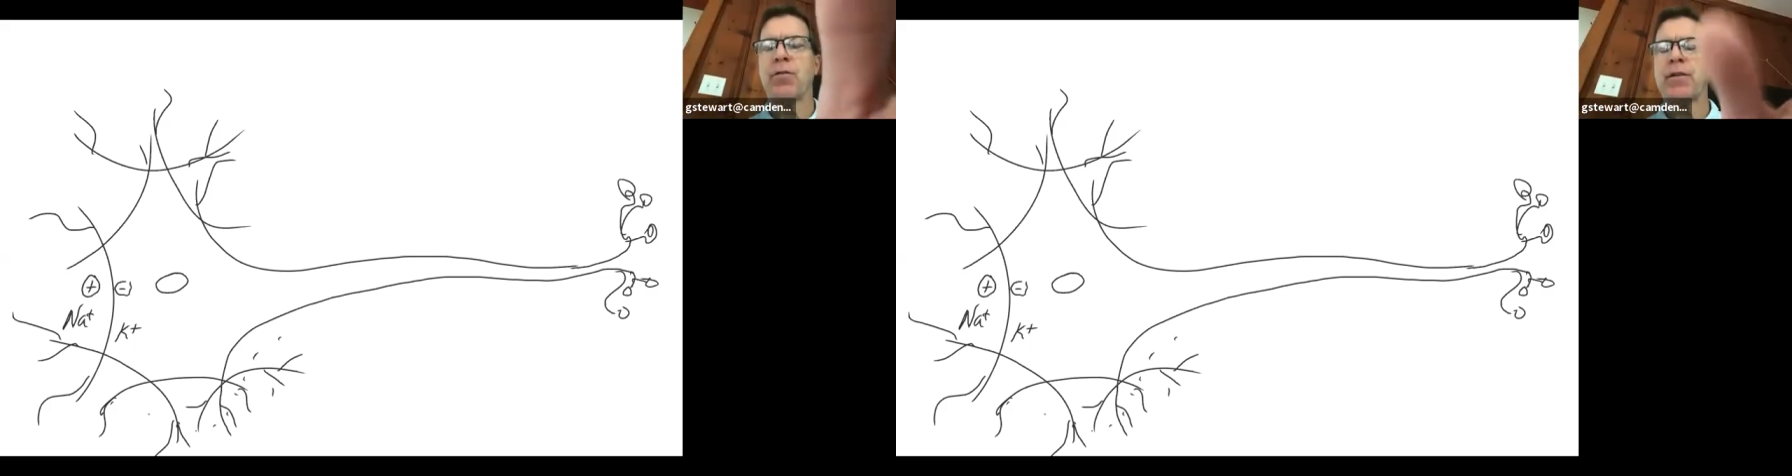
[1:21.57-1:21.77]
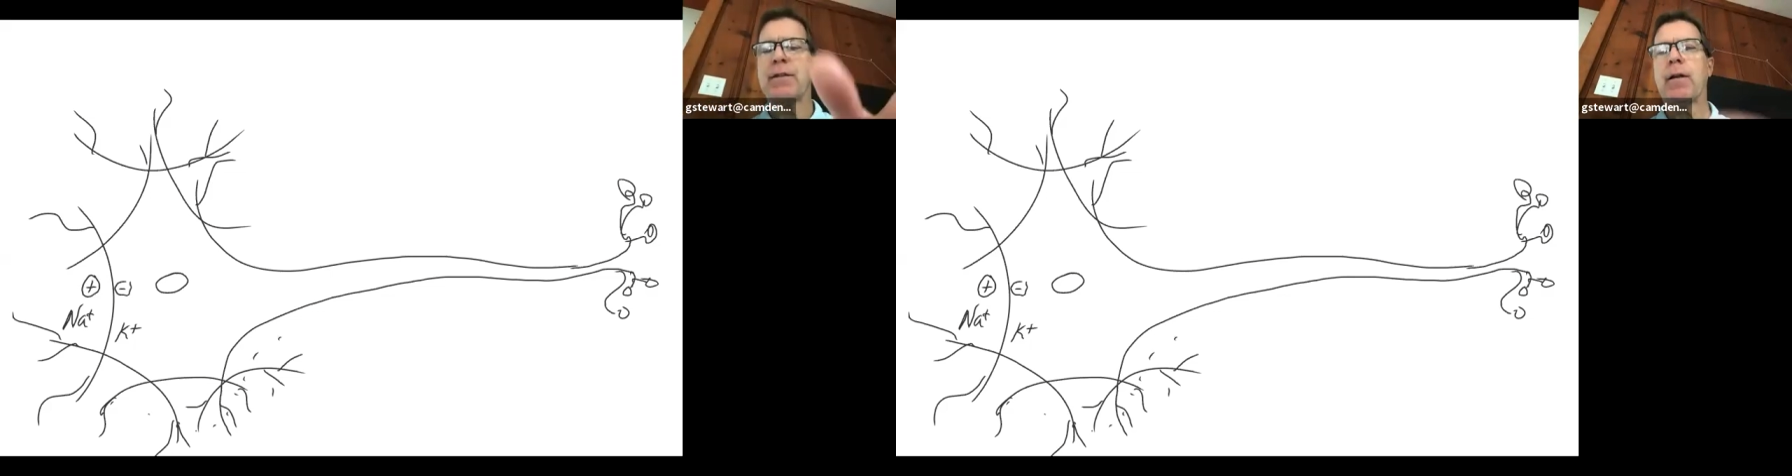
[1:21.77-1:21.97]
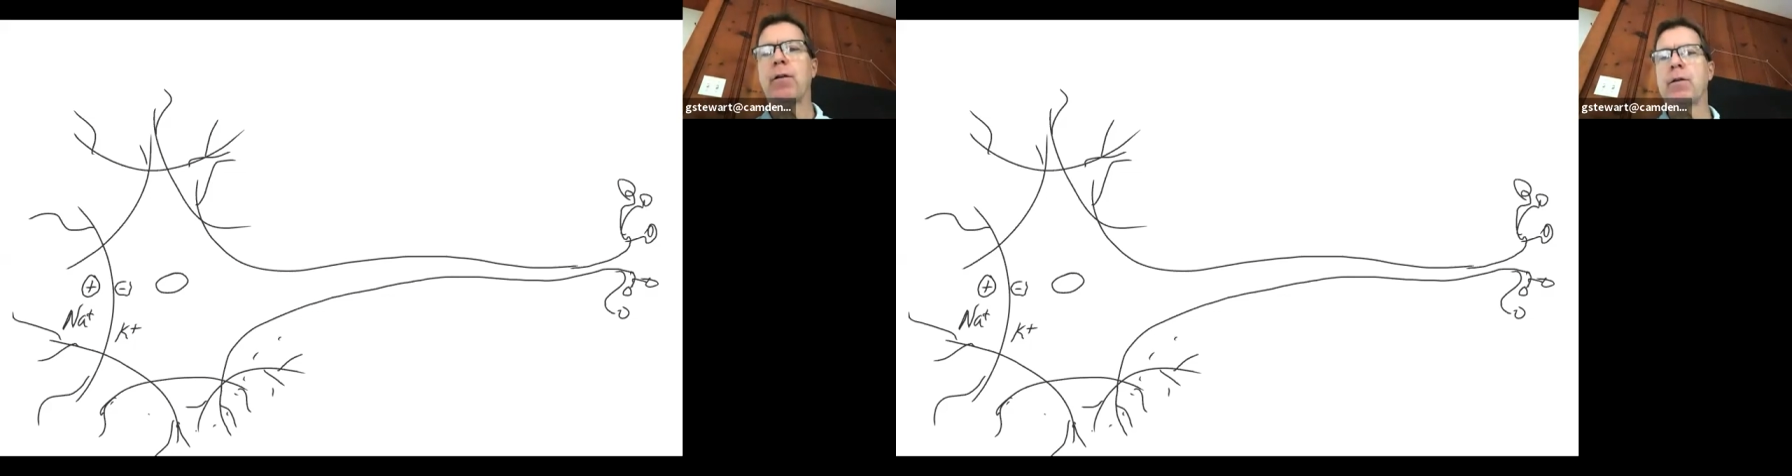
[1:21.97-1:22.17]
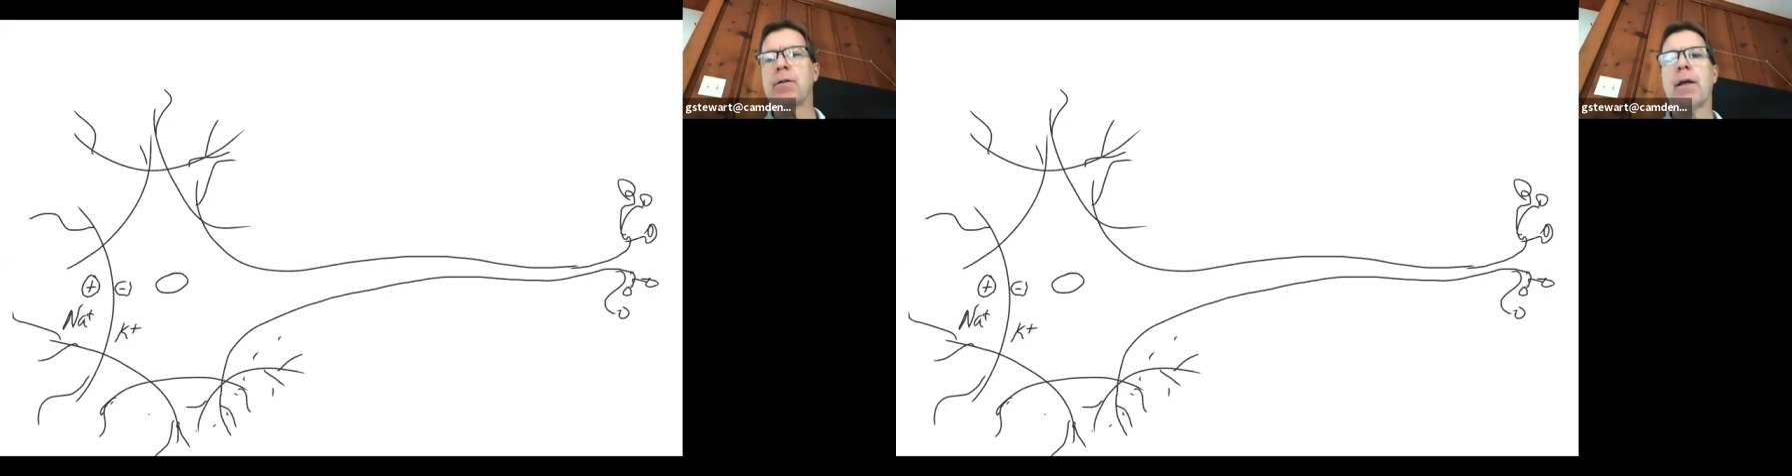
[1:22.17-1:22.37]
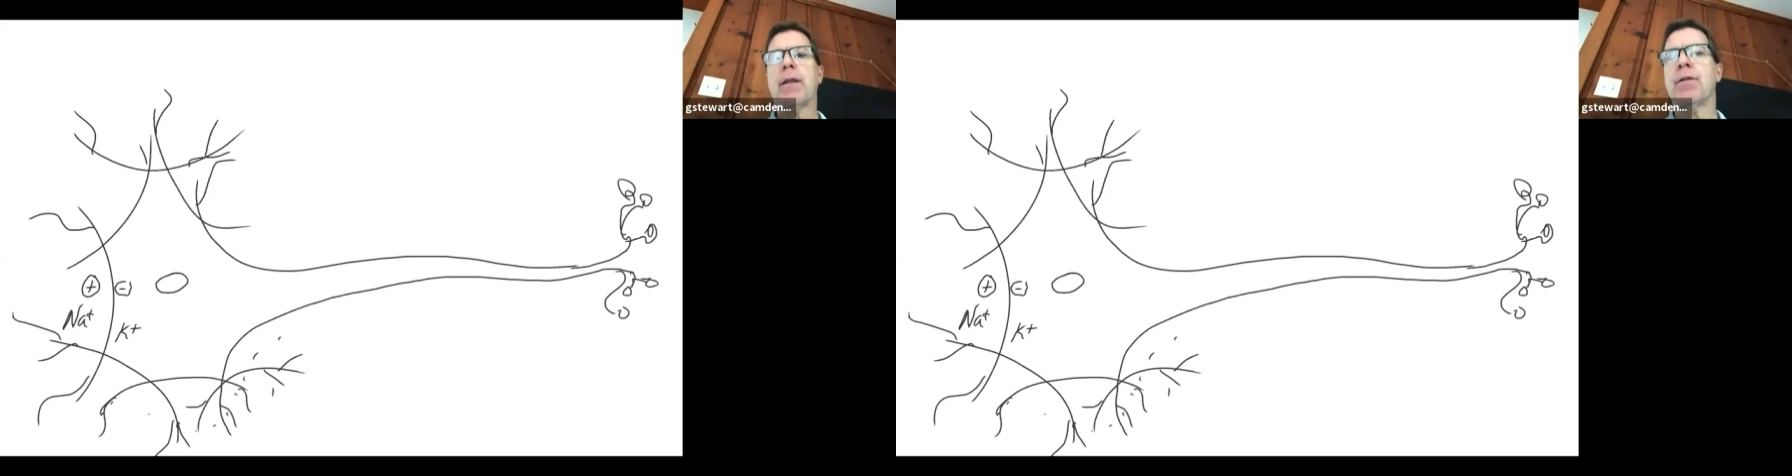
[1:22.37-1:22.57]
the cell looks
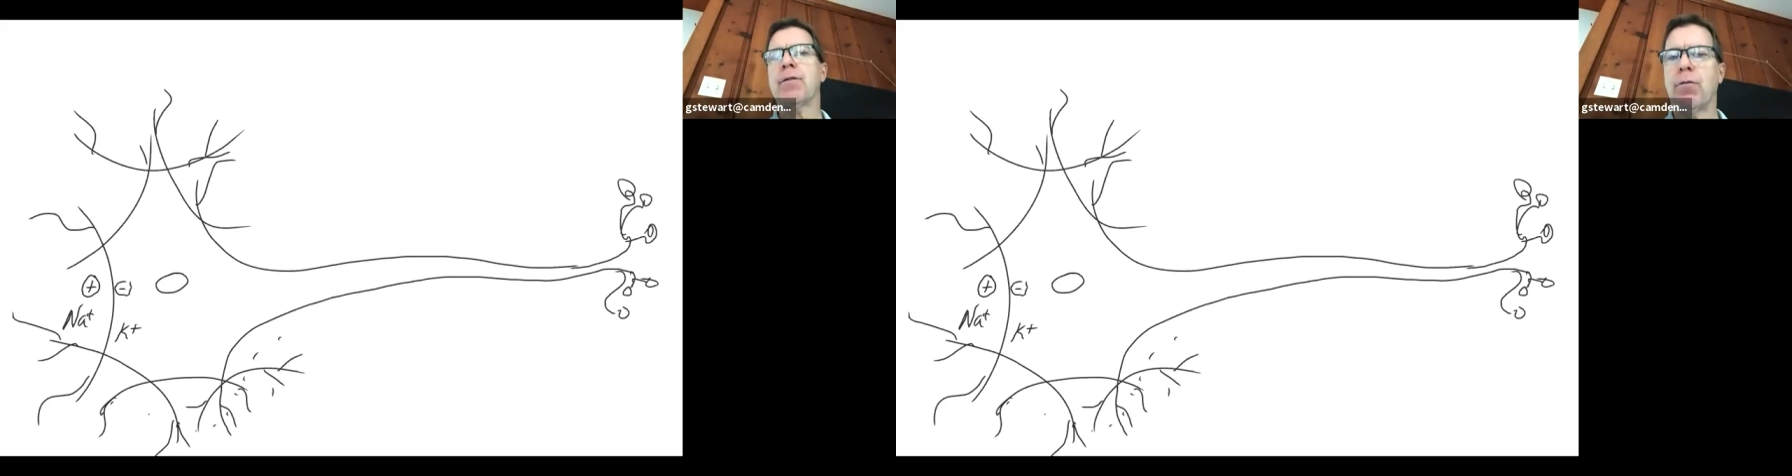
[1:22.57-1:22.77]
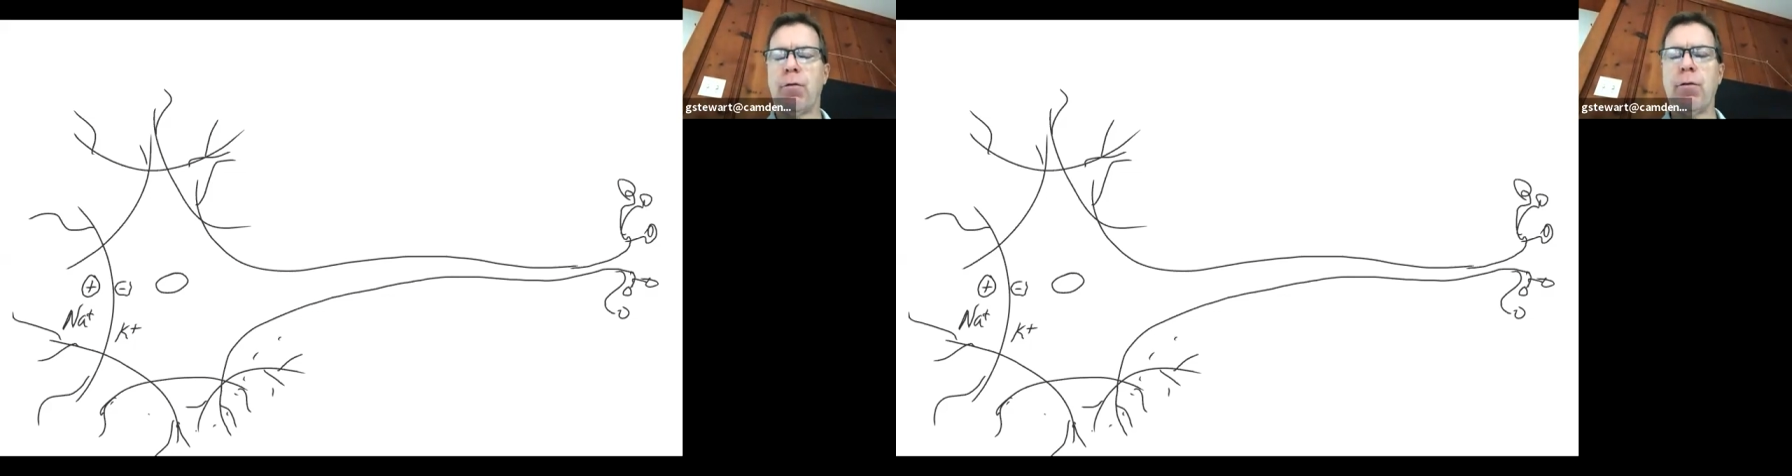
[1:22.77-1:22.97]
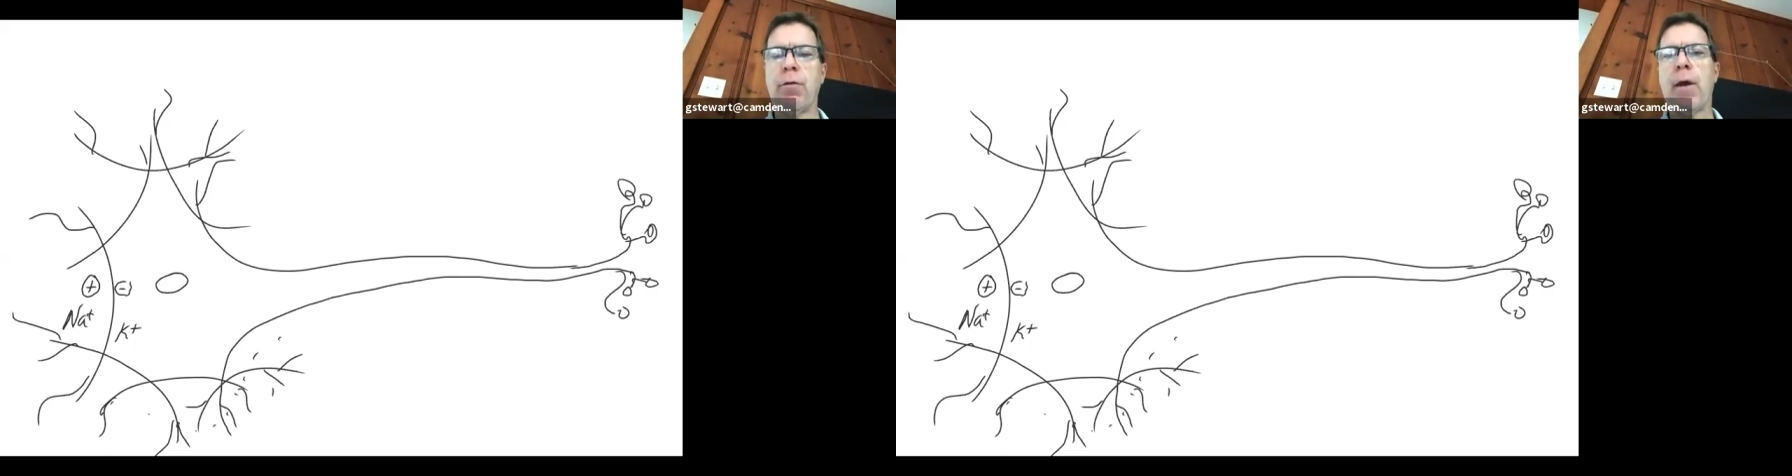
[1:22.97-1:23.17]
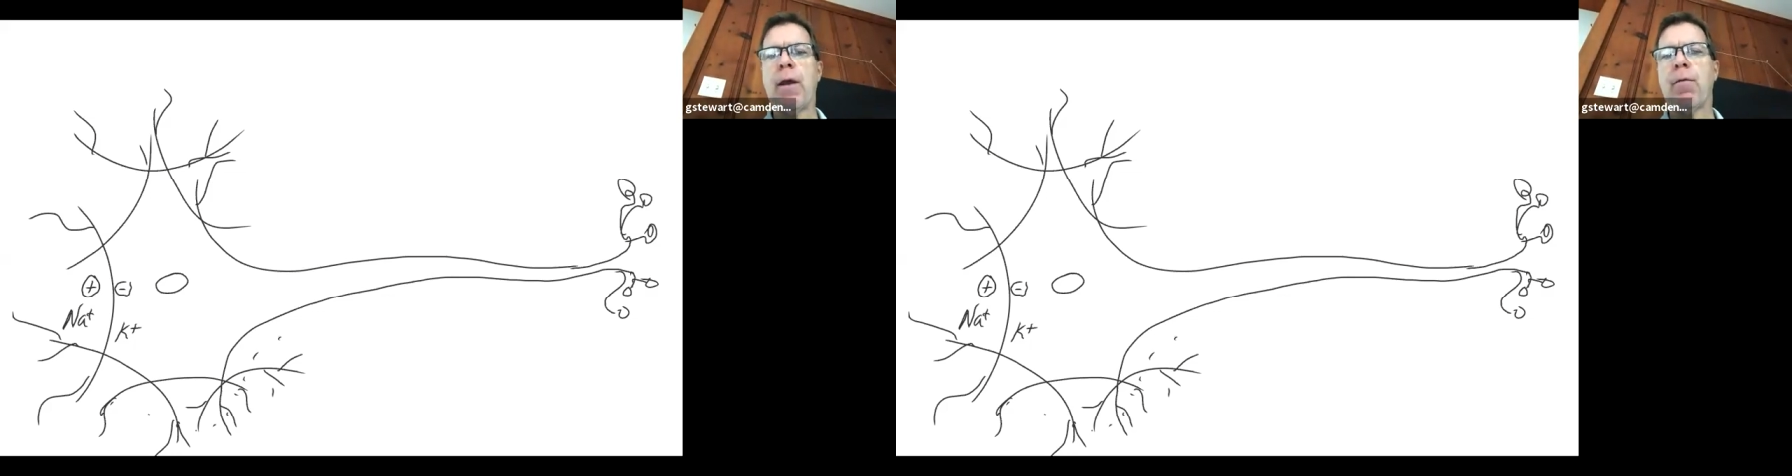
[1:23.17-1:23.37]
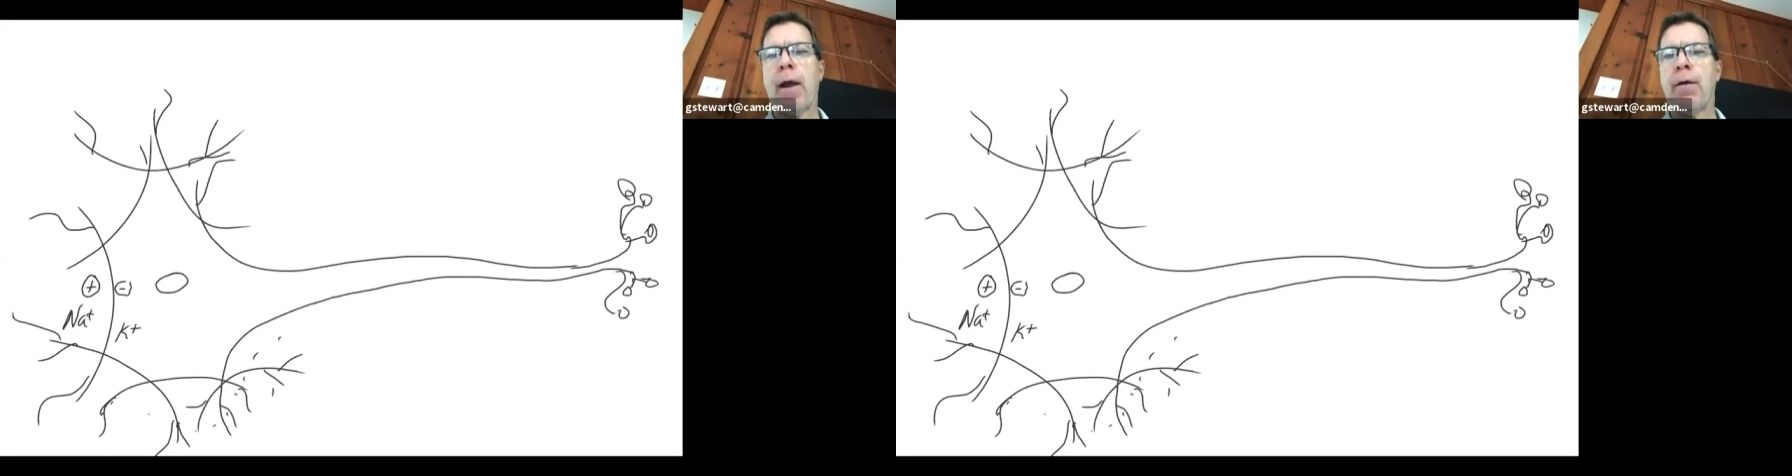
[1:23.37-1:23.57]
like this all the way
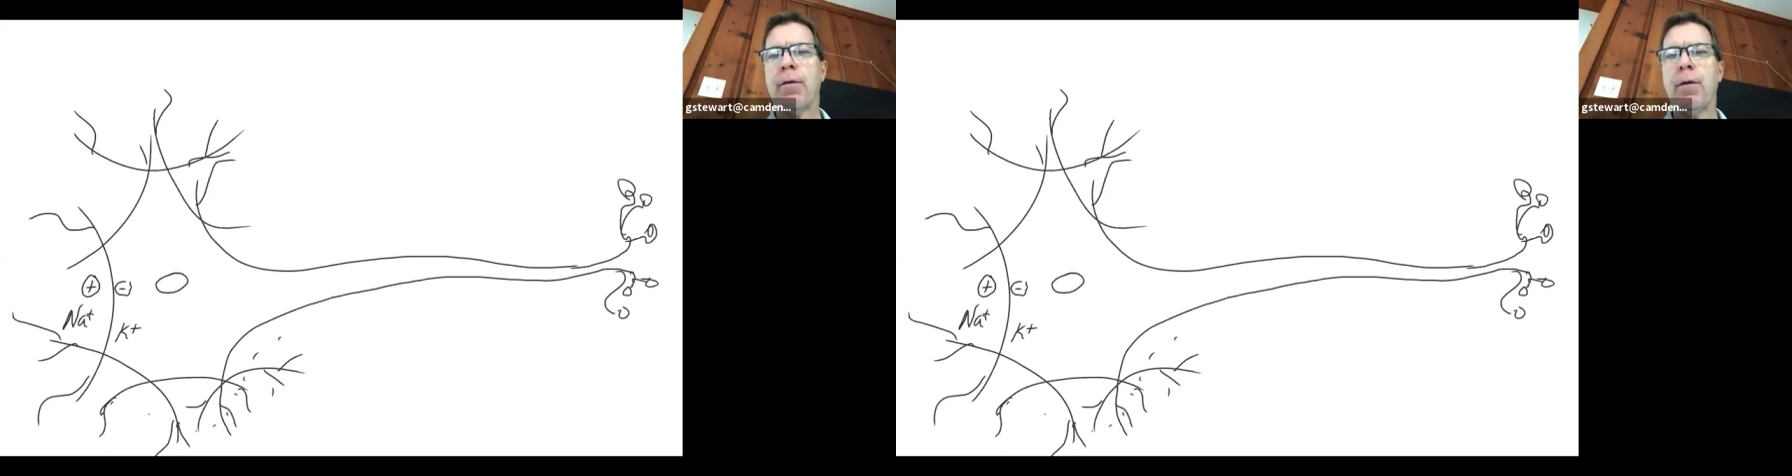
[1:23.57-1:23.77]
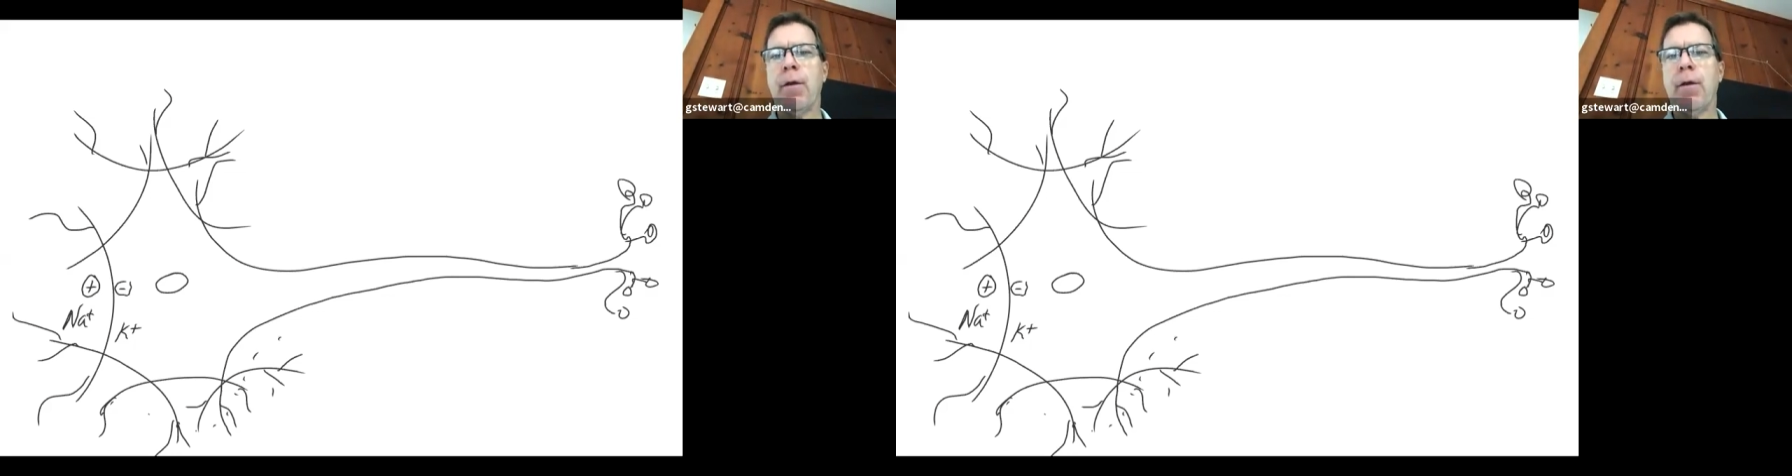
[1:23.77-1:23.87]
around